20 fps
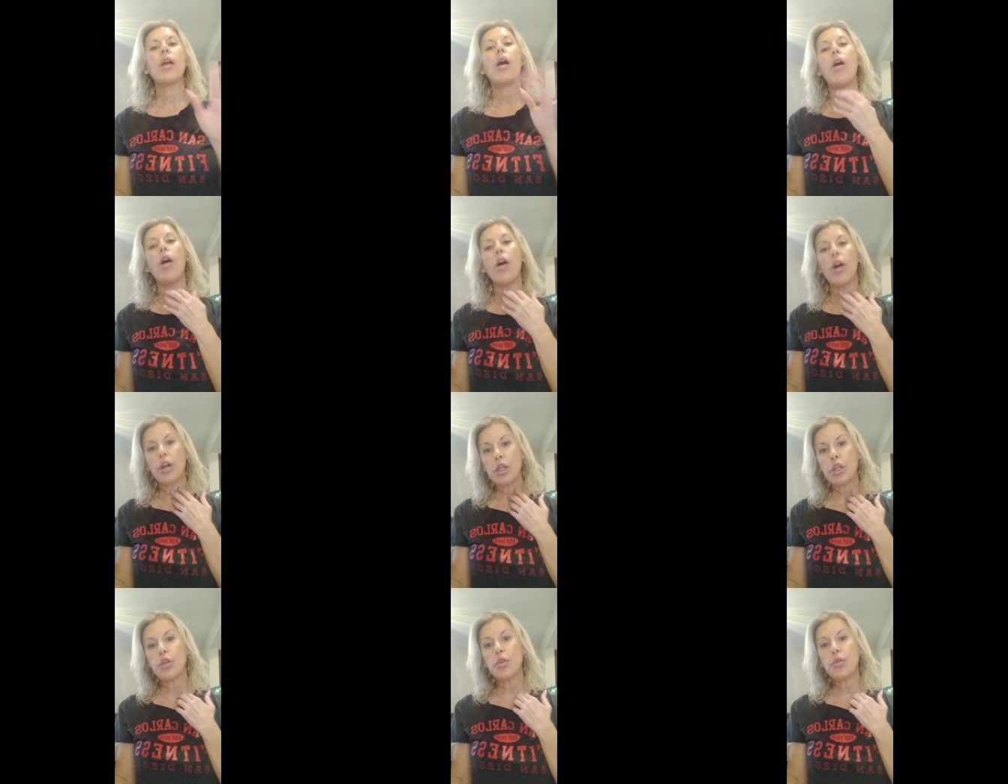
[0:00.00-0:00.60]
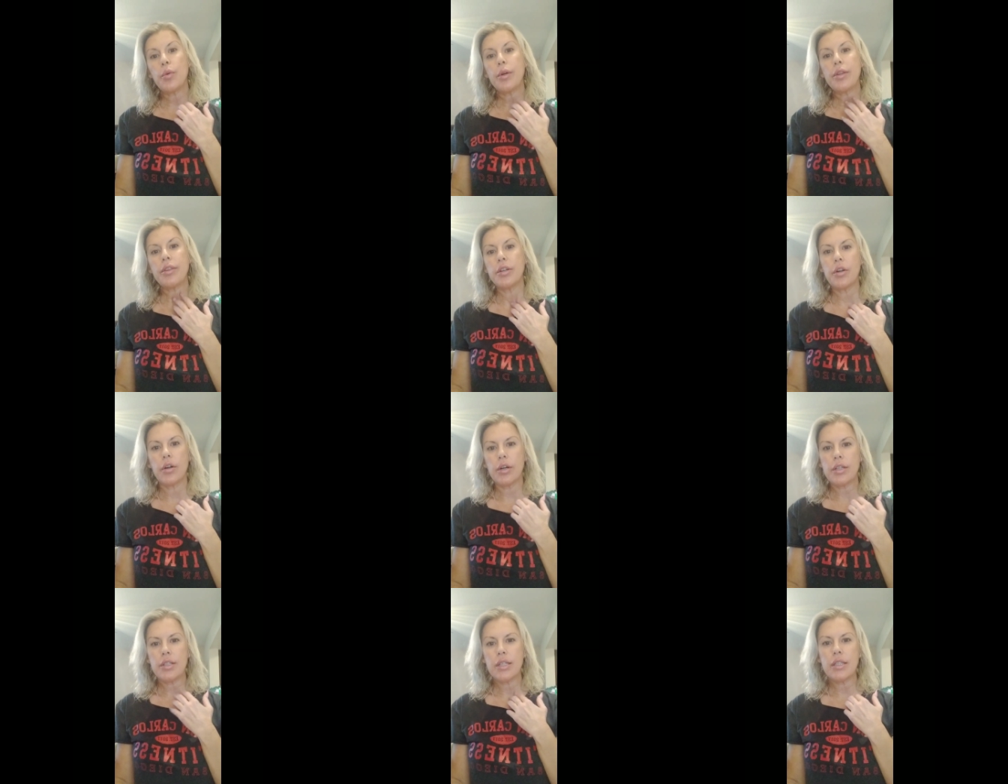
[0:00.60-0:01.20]
argued with a
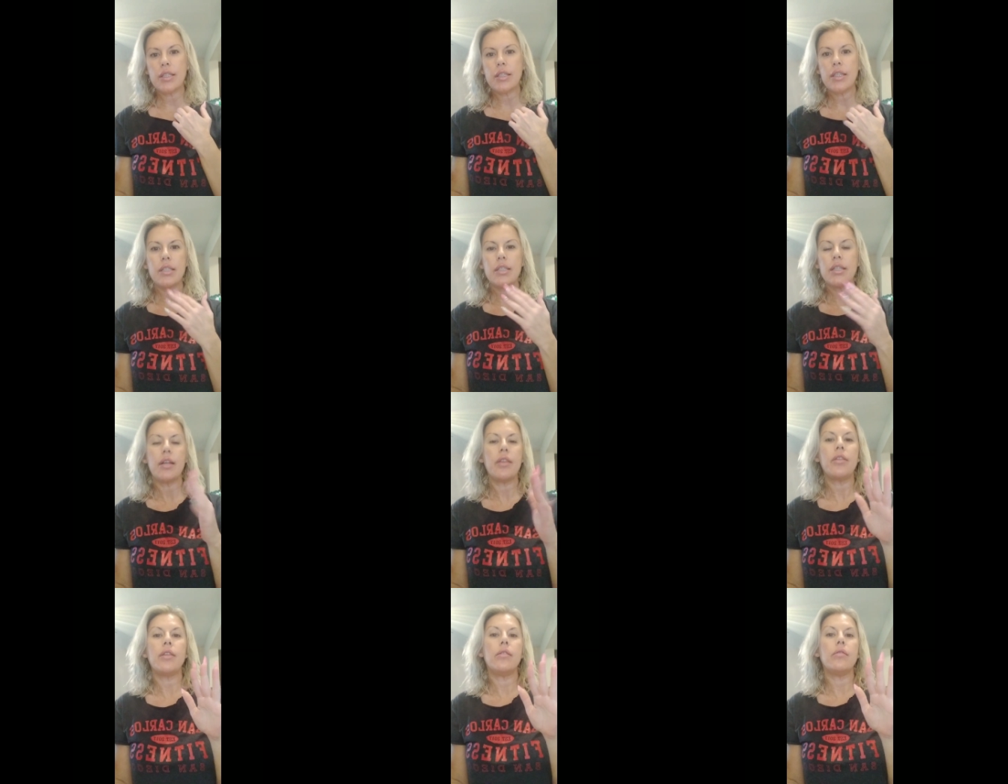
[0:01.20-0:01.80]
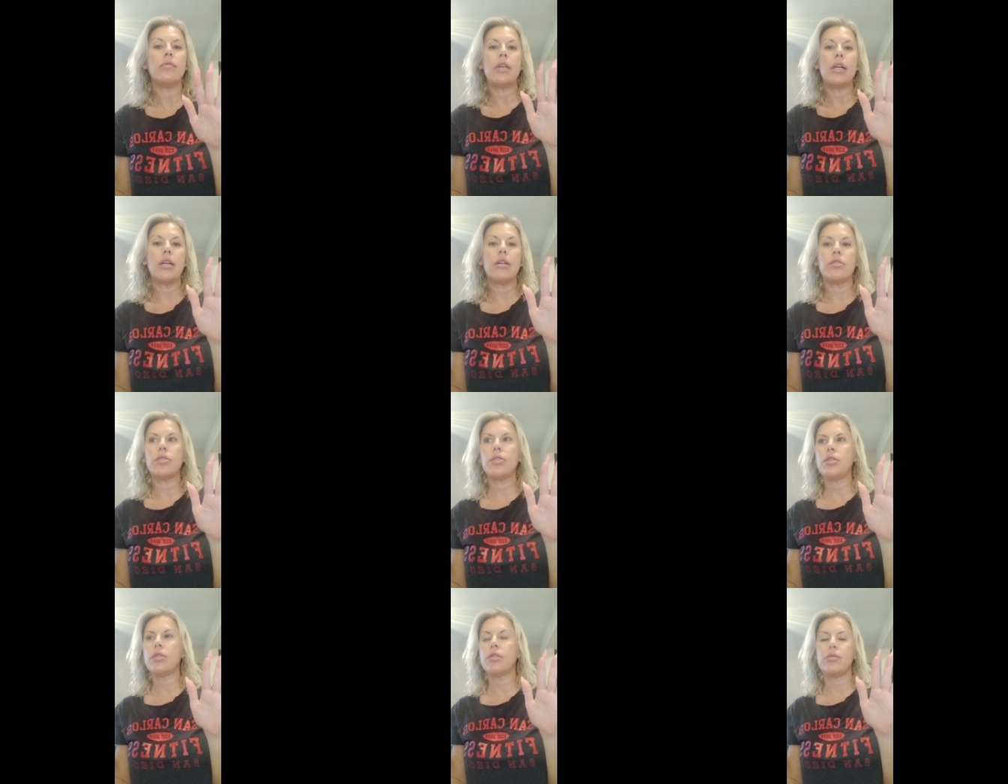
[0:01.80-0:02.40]
narcissist,
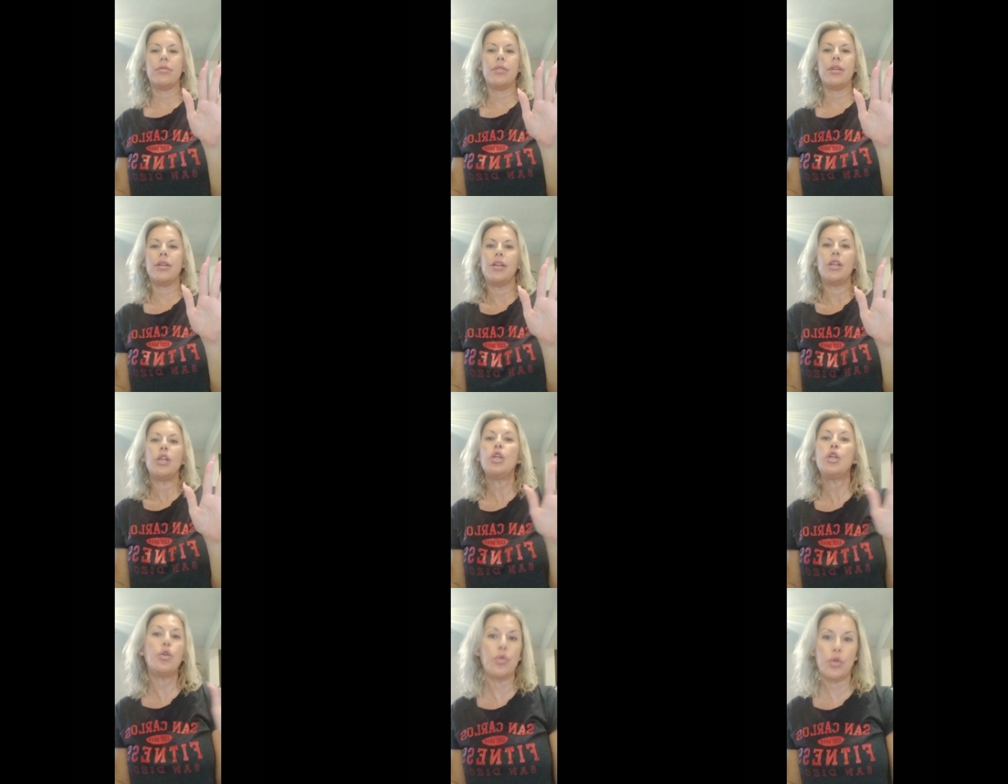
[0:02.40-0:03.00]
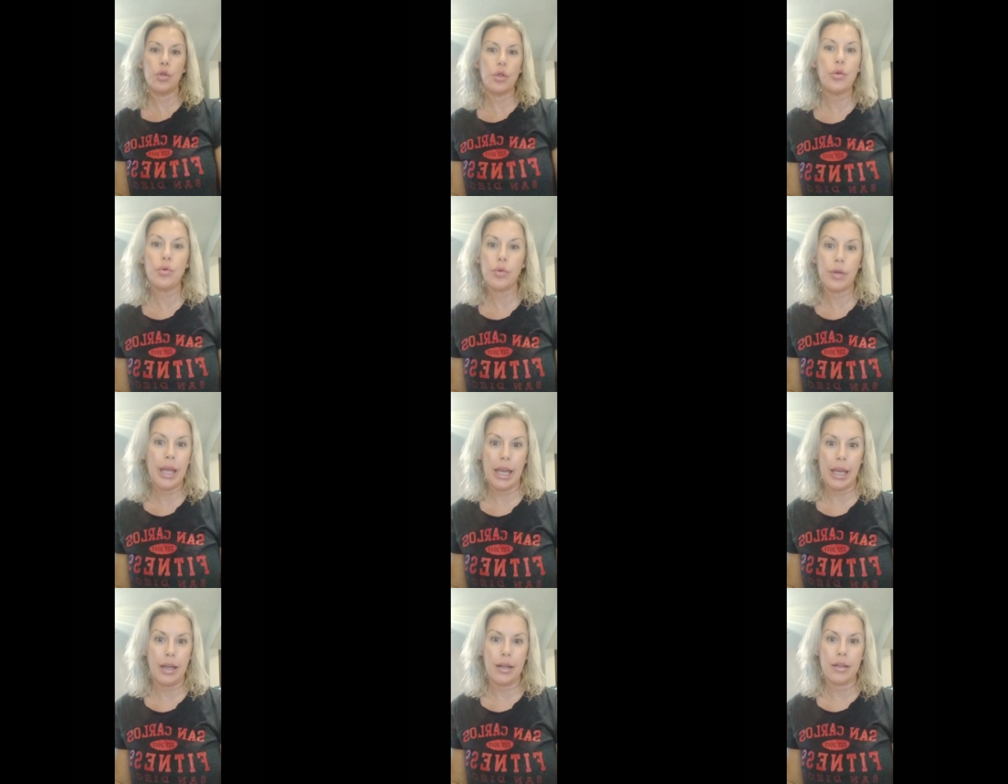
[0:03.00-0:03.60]
you
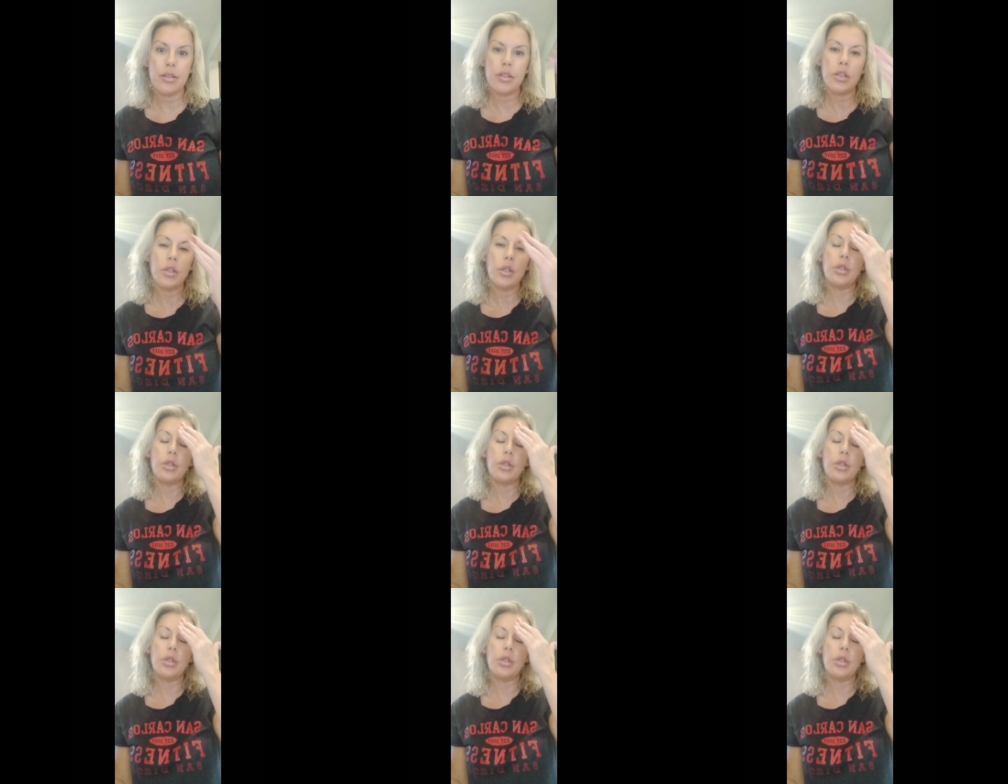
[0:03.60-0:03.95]
can't.